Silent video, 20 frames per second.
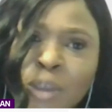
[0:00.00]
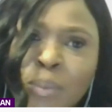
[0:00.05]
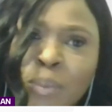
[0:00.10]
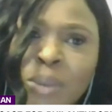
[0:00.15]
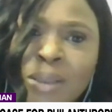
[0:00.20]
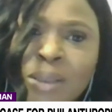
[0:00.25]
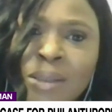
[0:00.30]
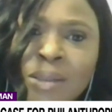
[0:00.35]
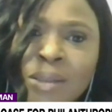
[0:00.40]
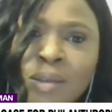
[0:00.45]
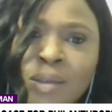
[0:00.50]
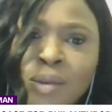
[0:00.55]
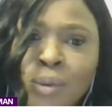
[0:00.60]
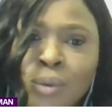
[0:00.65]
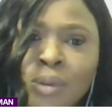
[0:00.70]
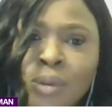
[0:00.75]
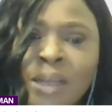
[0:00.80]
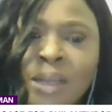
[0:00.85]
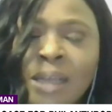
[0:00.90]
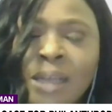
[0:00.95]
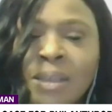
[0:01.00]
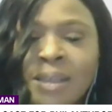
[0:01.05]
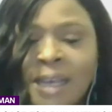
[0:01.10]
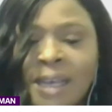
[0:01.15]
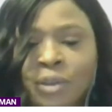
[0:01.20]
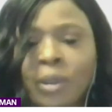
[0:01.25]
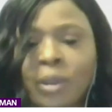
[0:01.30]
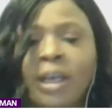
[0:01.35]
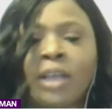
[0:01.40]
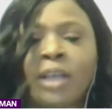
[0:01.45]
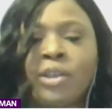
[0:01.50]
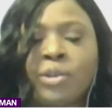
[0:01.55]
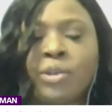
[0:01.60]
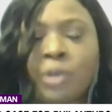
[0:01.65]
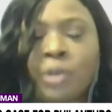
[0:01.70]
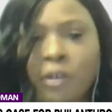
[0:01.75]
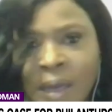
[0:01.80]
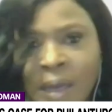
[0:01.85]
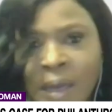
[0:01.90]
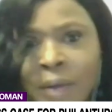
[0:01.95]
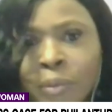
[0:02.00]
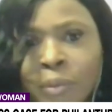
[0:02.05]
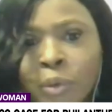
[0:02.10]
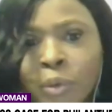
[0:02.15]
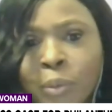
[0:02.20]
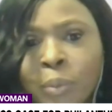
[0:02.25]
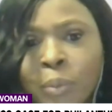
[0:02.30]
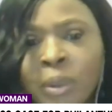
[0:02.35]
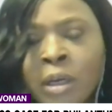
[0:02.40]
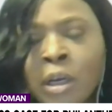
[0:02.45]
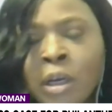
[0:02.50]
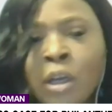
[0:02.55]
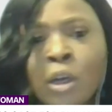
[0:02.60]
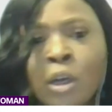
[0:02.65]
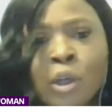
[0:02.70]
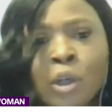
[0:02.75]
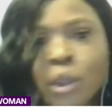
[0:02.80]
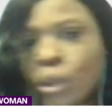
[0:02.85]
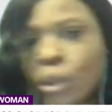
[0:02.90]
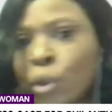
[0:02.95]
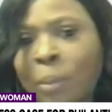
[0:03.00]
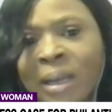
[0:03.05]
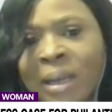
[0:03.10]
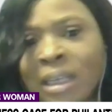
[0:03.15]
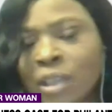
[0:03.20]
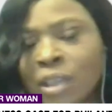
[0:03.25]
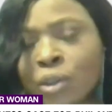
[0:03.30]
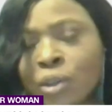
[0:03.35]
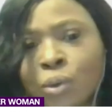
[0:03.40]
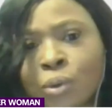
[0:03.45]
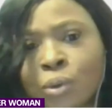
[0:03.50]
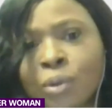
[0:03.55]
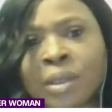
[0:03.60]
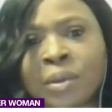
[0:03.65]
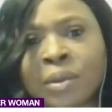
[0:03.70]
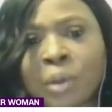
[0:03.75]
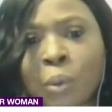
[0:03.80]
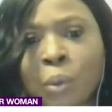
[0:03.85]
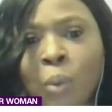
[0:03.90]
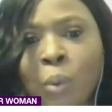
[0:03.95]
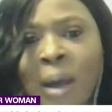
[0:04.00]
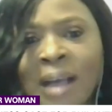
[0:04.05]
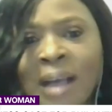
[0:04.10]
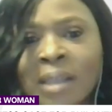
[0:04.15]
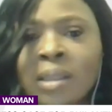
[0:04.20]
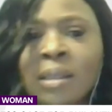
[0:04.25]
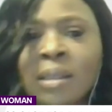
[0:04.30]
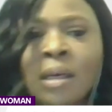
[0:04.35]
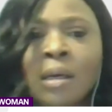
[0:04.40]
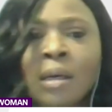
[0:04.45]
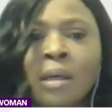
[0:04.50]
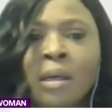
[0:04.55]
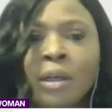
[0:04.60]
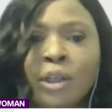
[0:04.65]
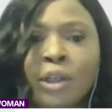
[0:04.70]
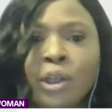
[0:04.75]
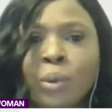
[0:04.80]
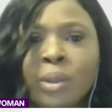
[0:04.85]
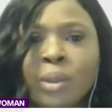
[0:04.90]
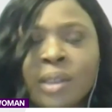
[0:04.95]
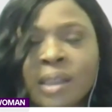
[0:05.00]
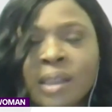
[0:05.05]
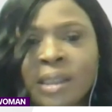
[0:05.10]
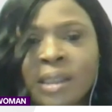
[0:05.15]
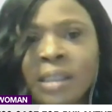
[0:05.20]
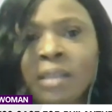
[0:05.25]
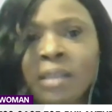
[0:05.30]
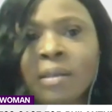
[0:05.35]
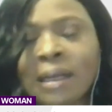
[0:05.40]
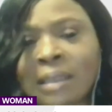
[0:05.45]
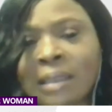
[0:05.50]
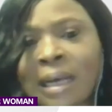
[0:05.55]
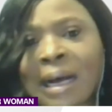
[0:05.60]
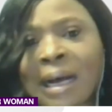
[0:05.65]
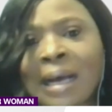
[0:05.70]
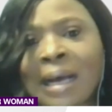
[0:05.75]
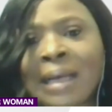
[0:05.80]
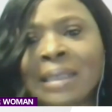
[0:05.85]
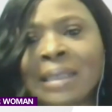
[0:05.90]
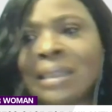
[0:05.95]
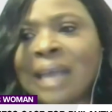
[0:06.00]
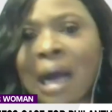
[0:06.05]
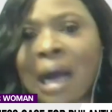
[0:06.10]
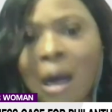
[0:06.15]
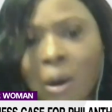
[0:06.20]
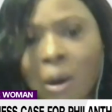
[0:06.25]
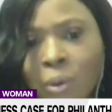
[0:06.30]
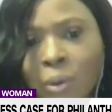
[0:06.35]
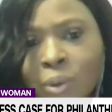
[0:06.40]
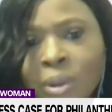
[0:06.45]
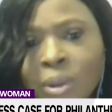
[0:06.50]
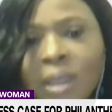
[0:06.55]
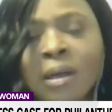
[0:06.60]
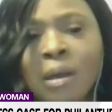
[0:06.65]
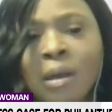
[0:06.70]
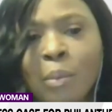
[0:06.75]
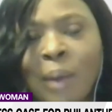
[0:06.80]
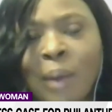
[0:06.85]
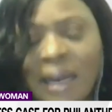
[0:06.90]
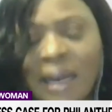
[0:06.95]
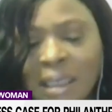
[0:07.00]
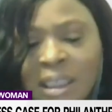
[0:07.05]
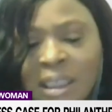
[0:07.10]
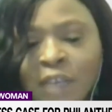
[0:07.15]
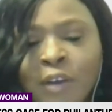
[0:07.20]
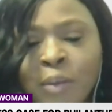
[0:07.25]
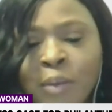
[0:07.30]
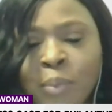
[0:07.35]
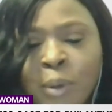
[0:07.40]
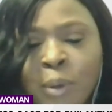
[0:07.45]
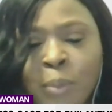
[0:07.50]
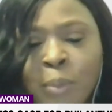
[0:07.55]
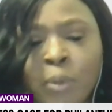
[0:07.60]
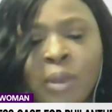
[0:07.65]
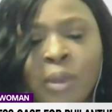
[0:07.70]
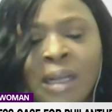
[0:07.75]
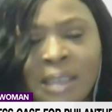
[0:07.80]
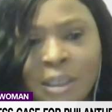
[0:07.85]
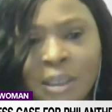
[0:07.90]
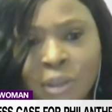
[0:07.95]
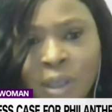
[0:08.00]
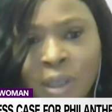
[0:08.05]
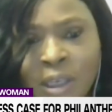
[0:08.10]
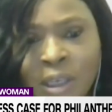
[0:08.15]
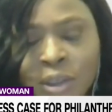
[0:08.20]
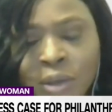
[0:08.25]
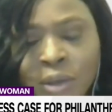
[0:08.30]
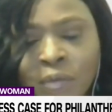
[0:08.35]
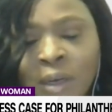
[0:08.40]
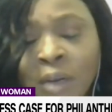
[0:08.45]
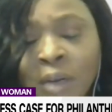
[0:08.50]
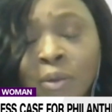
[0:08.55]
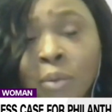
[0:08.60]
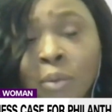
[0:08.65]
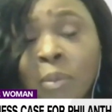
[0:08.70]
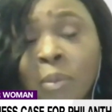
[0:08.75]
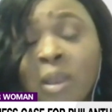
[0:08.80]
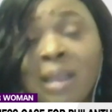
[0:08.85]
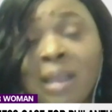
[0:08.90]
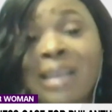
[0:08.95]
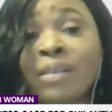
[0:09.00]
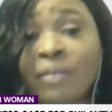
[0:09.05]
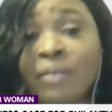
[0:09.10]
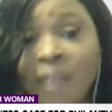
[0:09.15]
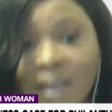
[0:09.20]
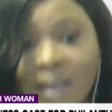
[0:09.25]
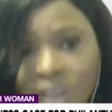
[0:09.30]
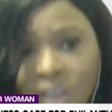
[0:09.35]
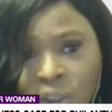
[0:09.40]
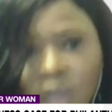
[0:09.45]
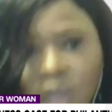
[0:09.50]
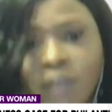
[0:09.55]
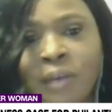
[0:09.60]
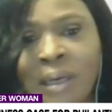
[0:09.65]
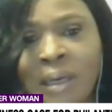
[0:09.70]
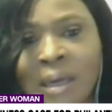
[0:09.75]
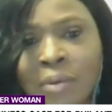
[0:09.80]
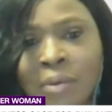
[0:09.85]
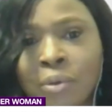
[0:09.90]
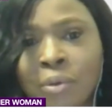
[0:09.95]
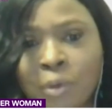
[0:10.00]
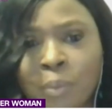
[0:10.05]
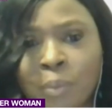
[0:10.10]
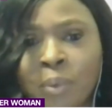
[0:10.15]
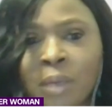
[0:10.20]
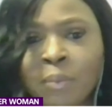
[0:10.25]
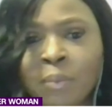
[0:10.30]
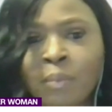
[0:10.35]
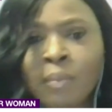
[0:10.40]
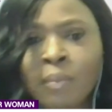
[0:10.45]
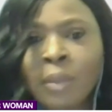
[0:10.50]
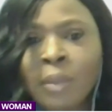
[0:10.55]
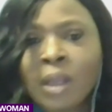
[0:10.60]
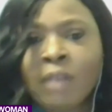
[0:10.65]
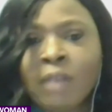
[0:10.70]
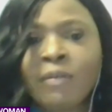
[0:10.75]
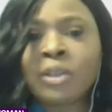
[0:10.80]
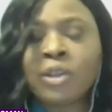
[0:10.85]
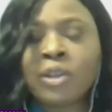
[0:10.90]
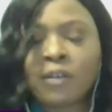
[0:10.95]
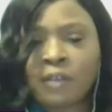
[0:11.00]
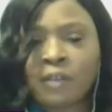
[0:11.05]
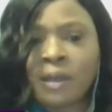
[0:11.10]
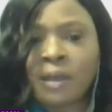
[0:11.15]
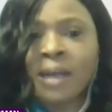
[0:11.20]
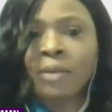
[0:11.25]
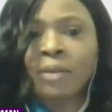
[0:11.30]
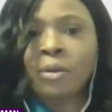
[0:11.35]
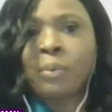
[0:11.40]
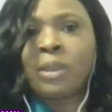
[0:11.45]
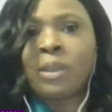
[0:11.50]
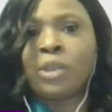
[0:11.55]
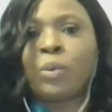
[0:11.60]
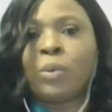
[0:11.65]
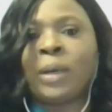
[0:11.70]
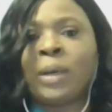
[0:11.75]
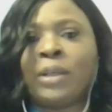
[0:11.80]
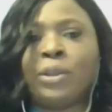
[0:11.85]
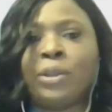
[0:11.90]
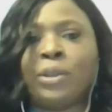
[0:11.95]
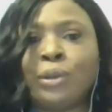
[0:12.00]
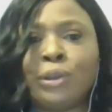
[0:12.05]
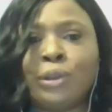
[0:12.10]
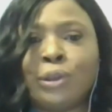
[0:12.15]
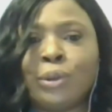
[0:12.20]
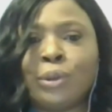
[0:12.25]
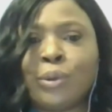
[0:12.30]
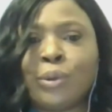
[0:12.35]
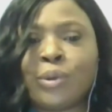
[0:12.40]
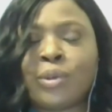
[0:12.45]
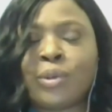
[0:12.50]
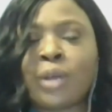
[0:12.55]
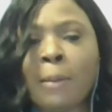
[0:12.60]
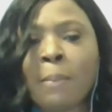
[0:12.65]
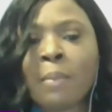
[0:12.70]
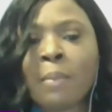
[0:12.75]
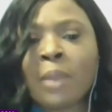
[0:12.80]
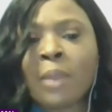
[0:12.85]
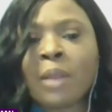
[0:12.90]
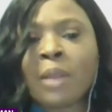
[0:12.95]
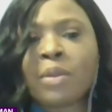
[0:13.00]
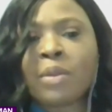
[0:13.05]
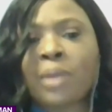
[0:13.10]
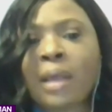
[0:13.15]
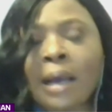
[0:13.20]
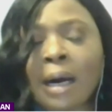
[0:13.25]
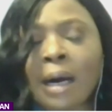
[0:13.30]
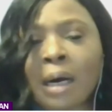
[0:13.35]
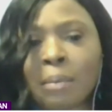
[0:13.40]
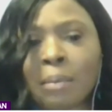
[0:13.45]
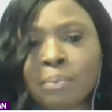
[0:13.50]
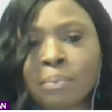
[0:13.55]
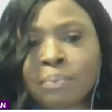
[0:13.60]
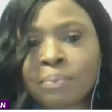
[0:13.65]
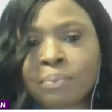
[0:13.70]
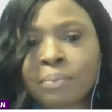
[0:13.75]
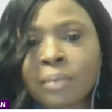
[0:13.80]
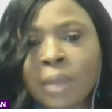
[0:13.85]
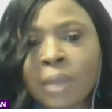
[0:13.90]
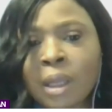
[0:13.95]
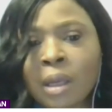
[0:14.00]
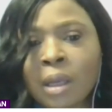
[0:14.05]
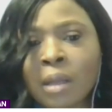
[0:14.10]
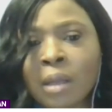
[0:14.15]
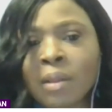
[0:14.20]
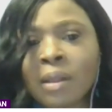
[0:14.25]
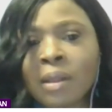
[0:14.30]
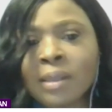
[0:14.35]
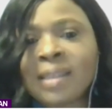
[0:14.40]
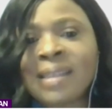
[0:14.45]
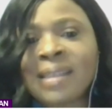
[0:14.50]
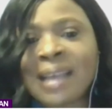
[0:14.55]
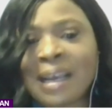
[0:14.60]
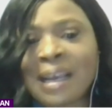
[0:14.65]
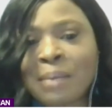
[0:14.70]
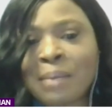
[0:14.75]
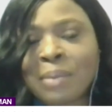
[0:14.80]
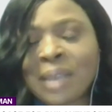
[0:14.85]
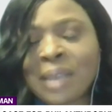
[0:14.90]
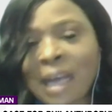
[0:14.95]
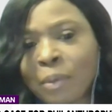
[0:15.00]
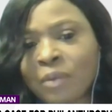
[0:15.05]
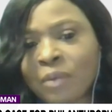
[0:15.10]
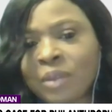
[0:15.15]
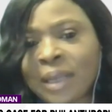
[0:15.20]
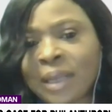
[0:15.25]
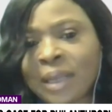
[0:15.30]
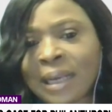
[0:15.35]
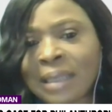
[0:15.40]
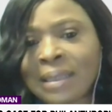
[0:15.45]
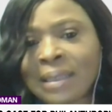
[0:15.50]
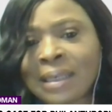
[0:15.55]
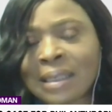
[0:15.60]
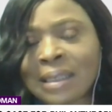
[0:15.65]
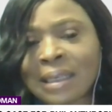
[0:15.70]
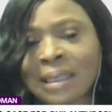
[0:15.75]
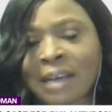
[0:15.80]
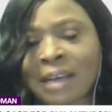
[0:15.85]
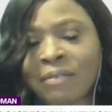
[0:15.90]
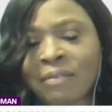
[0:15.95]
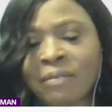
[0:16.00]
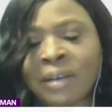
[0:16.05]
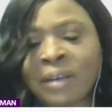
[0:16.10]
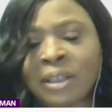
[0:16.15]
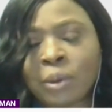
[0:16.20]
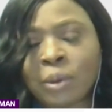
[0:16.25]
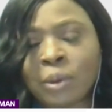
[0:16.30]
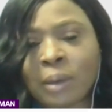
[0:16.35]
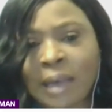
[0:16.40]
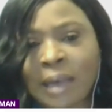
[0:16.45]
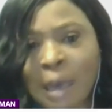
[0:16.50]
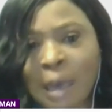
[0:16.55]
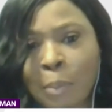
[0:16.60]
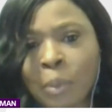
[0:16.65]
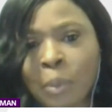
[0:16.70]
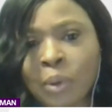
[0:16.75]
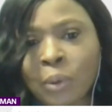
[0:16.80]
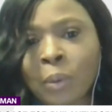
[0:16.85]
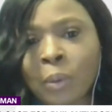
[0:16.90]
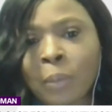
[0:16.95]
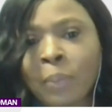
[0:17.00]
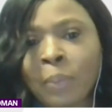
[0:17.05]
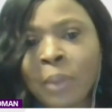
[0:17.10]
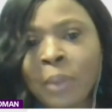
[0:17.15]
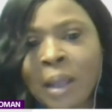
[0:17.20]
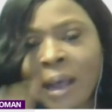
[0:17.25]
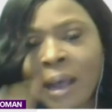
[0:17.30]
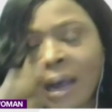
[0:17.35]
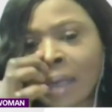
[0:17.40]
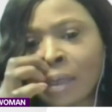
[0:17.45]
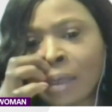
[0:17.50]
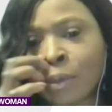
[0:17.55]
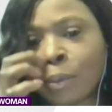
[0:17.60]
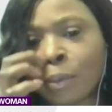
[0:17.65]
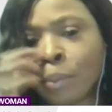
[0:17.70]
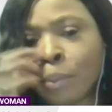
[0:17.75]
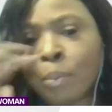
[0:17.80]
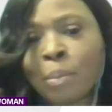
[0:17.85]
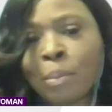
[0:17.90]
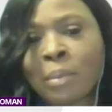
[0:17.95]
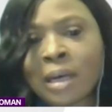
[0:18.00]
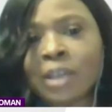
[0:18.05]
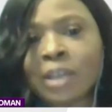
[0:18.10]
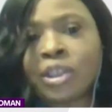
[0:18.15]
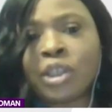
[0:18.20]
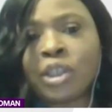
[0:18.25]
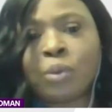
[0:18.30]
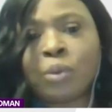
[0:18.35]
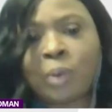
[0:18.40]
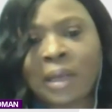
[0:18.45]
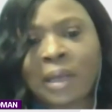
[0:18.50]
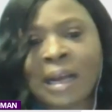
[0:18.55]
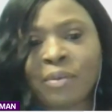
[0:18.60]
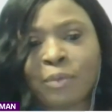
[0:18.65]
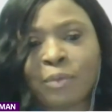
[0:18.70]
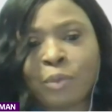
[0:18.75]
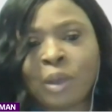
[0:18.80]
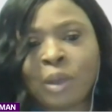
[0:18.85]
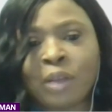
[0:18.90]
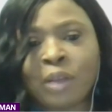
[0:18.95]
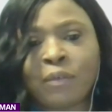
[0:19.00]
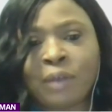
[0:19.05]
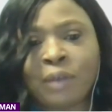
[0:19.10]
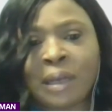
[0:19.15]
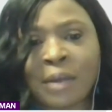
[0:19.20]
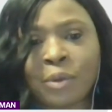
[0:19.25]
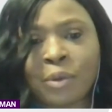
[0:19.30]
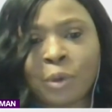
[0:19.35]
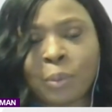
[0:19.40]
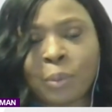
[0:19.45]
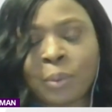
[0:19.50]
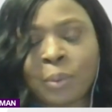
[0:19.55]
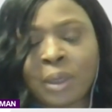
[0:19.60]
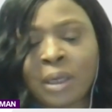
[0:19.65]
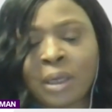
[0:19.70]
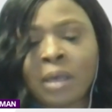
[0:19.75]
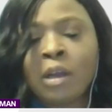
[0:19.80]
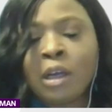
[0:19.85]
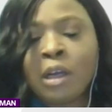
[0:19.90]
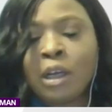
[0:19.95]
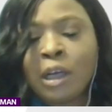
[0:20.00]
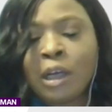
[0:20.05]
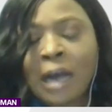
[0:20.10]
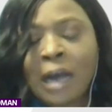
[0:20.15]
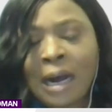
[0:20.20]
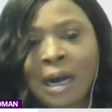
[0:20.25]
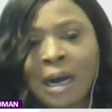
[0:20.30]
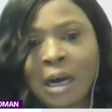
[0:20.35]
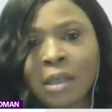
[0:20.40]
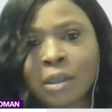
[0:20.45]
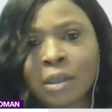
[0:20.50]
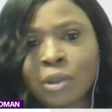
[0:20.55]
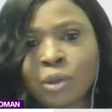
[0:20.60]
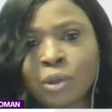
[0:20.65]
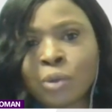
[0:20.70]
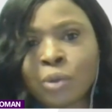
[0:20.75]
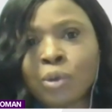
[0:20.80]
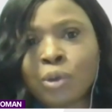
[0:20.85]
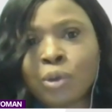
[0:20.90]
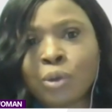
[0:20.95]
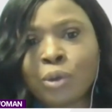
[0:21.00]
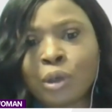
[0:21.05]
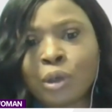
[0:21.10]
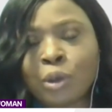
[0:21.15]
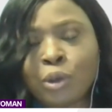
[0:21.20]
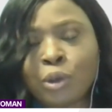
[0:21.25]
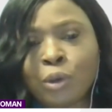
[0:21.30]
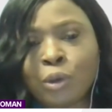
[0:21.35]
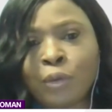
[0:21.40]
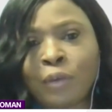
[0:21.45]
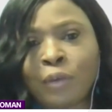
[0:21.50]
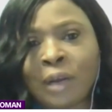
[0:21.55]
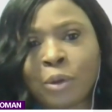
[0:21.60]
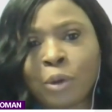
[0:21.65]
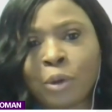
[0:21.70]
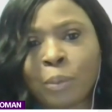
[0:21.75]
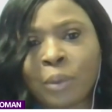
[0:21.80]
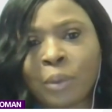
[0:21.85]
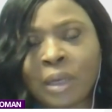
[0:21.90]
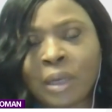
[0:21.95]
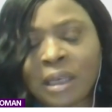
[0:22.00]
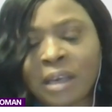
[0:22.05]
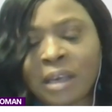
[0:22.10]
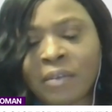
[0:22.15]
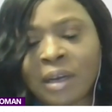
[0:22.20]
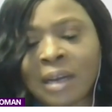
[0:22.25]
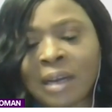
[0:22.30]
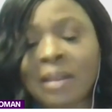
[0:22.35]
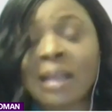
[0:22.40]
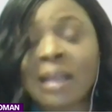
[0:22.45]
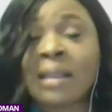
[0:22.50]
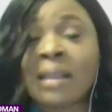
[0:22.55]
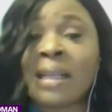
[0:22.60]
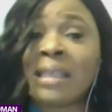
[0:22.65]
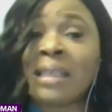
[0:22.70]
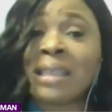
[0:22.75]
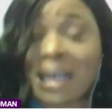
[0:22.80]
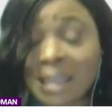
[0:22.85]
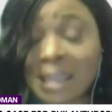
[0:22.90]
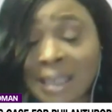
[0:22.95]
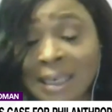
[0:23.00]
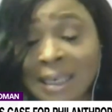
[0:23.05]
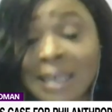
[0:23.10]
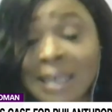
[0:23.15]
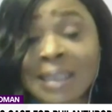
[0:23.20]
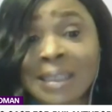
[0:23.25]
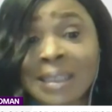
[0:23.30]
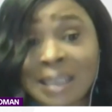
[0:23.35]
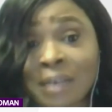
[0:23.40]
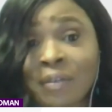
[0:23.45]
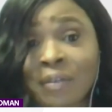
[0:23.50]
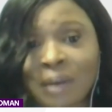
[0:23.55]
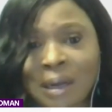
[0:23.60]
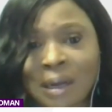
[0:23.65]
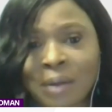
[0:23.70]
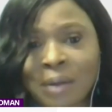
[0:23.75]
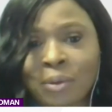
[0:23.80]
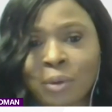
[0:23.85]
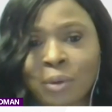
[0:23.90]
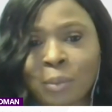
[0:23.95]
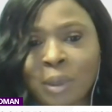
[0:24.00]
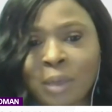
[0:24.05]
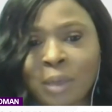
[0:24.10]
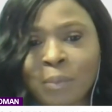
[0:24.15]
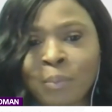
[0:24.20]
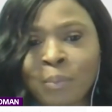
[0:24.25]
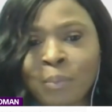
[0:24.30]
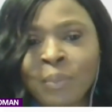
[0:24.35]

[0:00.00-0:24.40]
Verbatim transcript: Business School. That's educational philanthropy. So many schools in the West, you will see that are endowed by different people. That's educational philanthropy. There's venture philanthropy. Venture philanthropy is when you use the, um, the same type of techniques that are in venture capital and merge it with philanthropy uh, to, to do philanthropic giving. And then there's catalytic philanthropy.